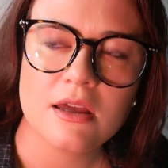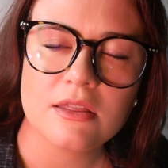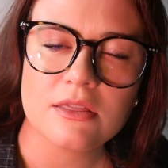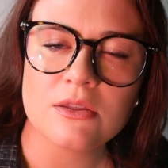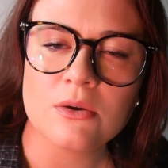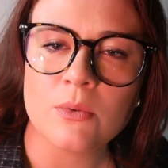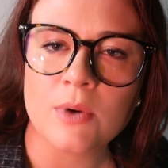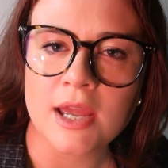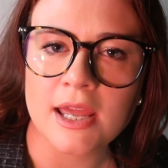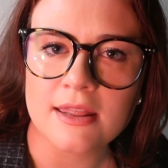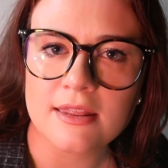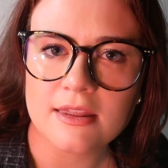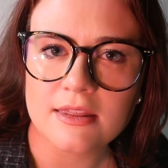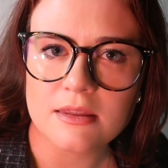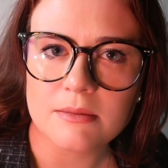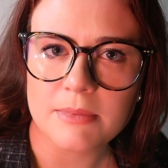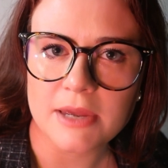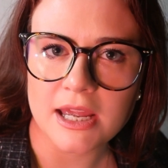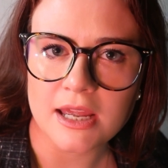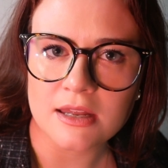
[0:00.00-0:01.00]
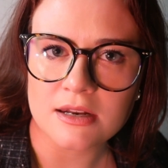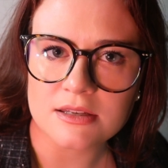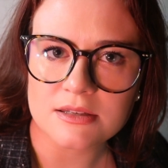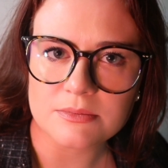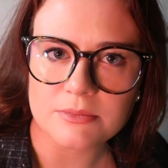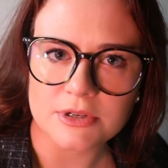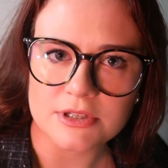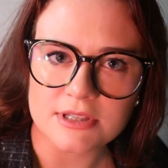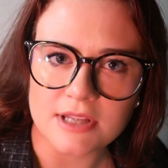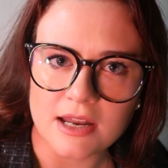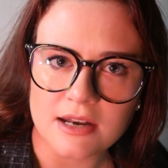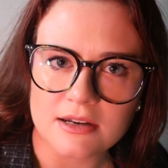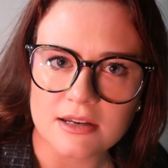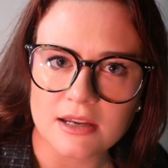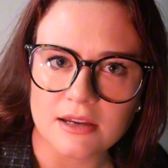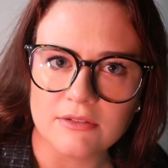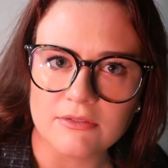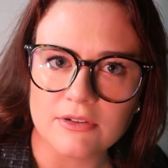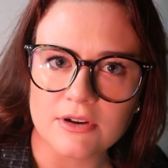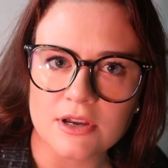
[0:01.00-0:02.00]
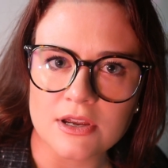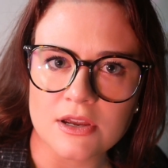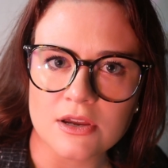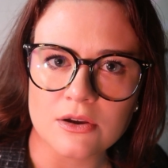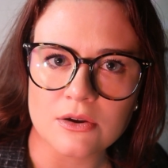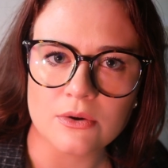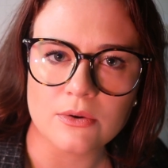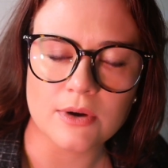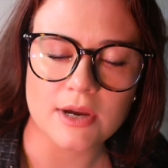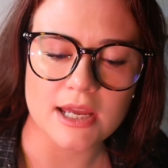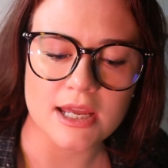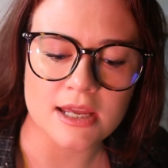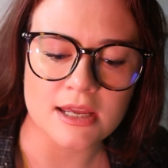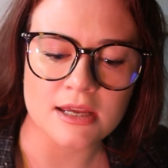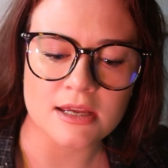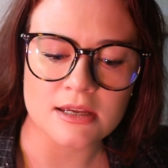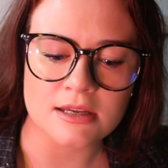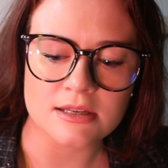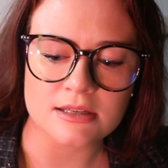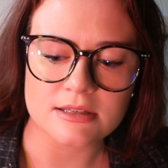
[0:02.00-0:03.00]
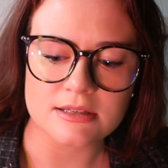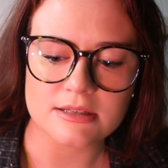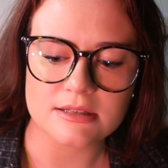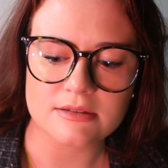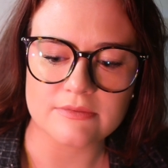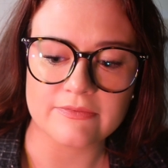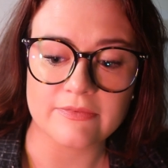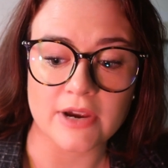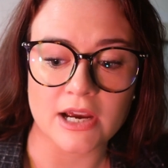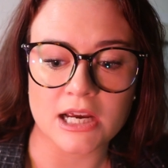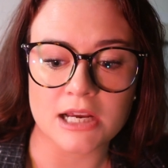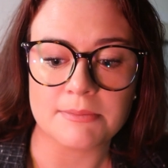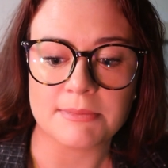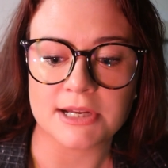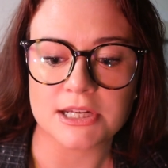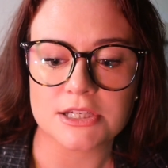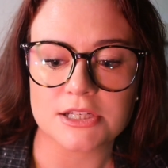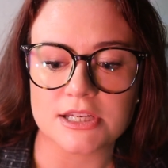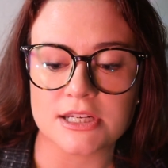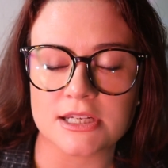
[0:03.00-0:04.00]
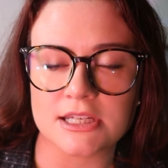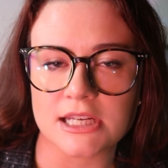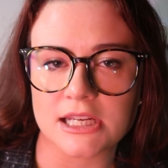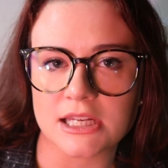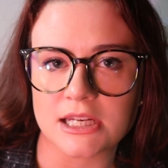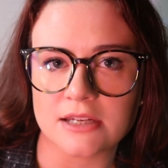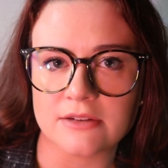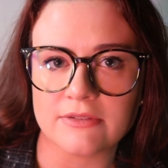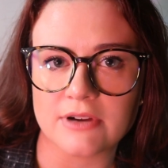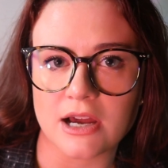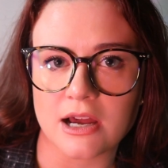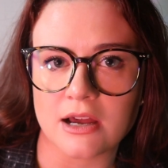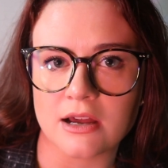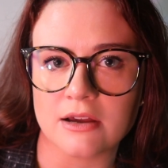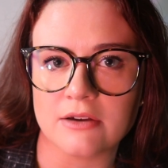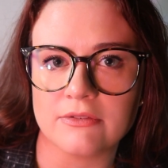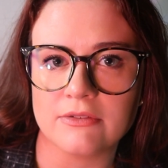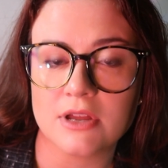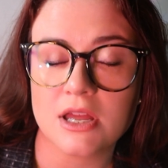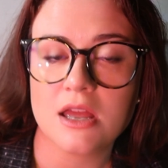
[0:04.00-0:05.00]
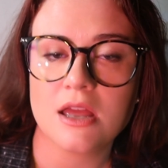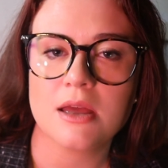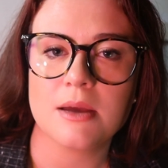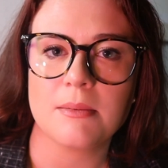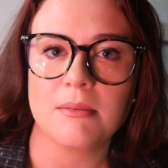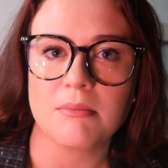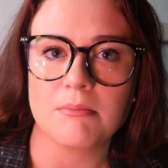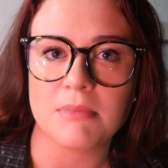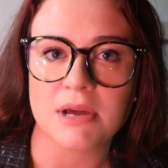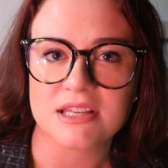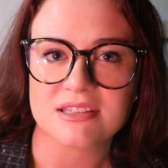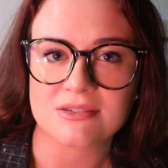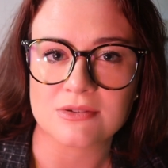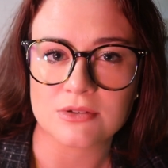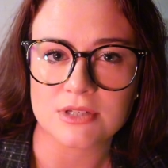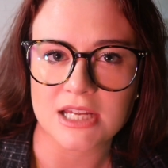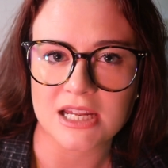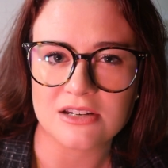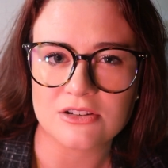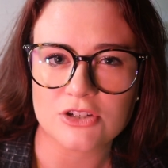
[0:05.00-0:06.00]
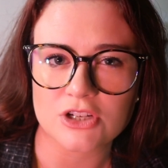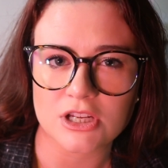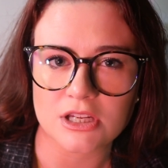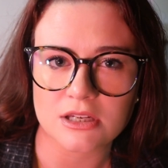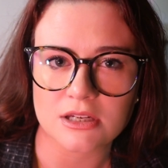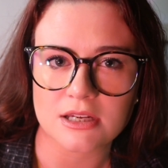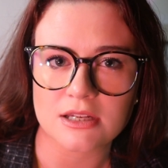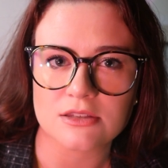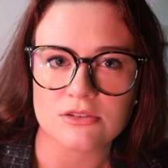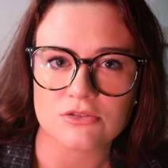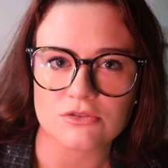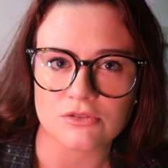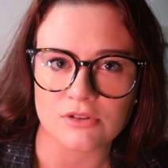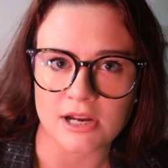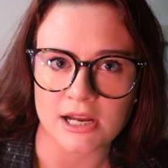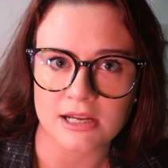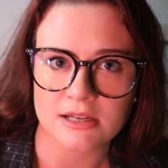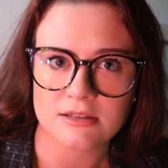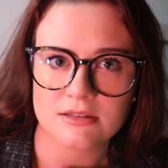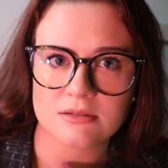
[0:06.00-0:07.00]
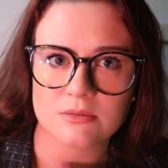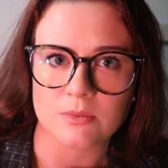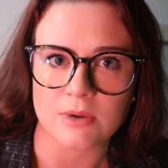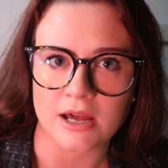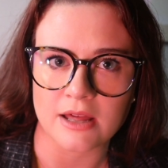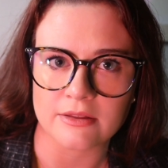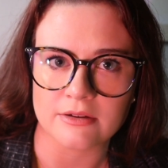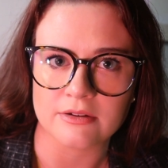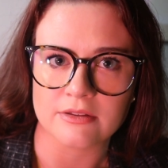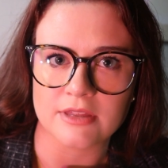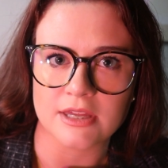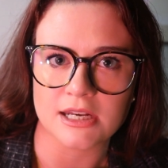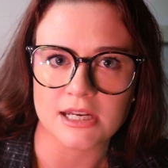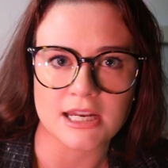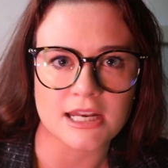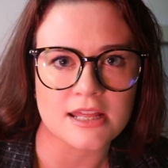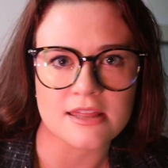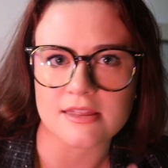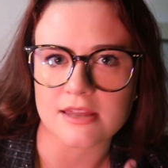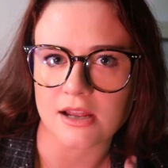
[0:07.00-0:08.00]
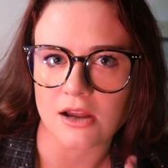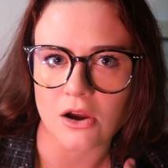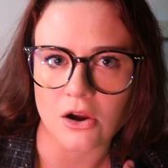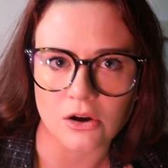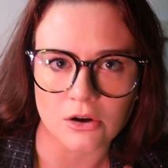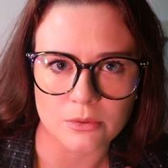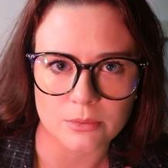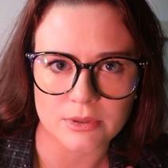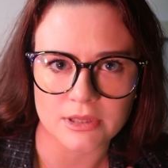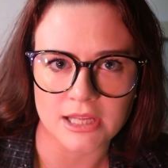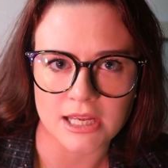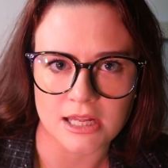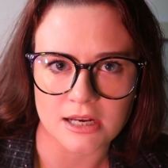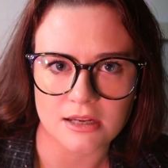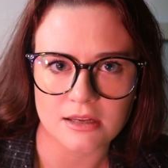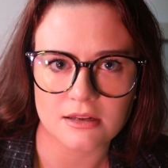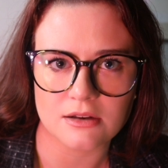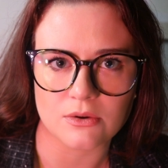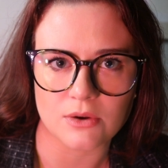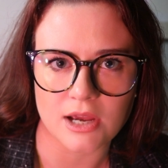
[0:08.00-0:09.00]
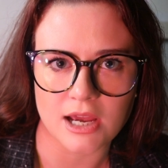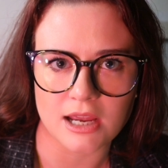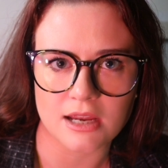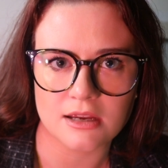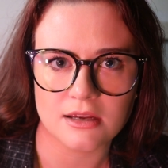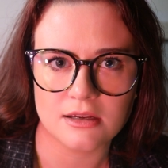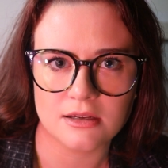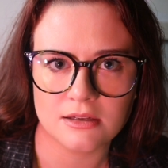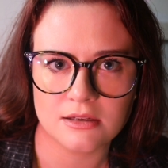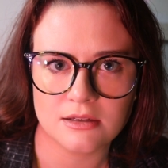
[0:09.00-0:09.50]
The way that the pain is presenting for you is very much indicative of muscle tension and stress rather than anything heart related, okay?